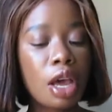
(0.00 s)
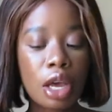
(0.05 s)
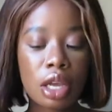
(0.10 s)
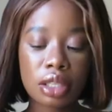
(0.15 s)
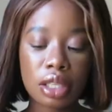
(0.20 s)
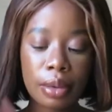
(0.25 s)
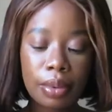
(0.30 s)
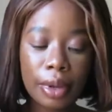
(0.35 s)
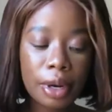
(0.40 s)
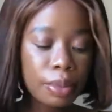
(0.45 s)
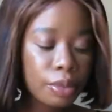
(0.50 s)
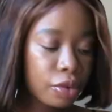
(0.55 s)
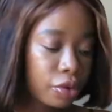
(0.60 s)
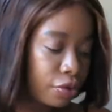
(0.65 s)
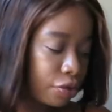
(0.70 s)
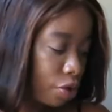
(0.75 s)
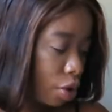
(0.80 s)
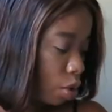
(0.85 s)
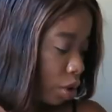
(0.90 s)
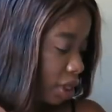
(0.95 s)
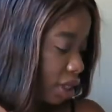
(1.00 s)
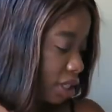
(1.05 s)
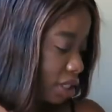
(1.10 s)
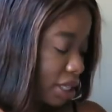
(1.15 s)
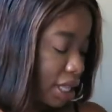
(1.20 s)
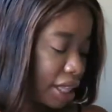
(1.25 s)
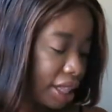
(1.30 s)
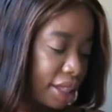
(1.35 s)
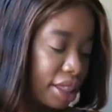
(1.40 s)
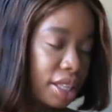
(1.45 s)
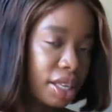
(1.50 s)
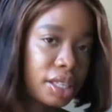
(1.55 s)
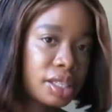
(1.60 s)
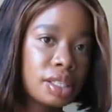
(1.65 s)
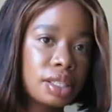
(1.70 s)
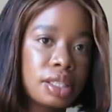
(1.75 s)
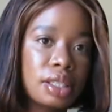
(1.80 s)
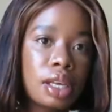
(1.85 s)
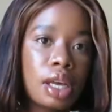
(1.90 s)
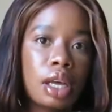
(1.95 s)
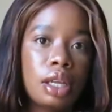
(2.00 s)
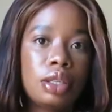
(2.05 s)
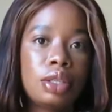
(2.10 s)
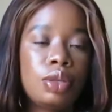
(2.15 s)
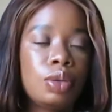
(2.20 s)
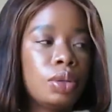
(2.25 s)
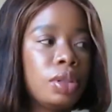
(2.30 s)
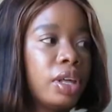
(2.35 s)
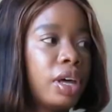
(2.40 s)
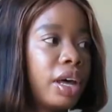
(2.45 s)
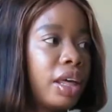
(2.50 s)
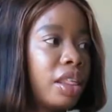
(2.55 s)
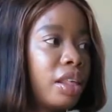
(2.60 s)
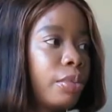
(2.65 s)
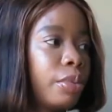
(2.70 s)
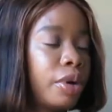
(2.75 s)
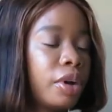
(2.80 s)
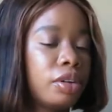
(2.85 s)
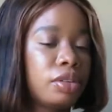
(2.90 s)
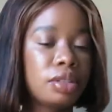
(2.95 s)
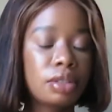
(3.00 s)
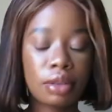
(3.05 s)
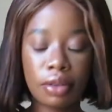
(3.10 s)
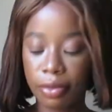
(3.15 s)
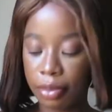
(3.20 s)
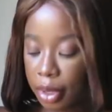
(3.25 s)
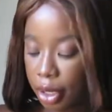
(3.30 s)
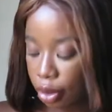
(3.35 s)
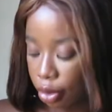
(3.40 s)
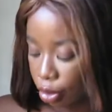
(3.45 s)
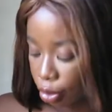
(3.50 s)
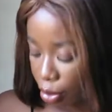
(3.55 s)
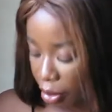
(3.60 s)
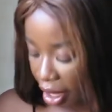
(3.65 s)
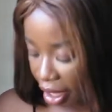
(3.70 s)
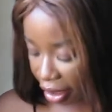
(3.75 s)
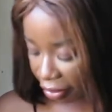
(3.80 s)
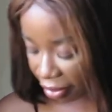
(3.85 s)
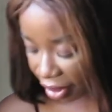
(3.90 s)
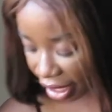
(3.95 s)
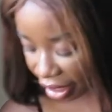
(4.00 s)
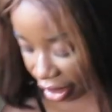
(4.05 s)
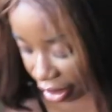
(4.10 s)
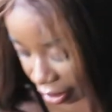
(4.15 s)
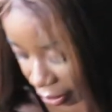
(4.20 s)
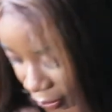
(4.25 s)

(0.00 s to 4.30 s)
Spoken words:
So I'm gonna move all these other things to the other parts of my room. I have like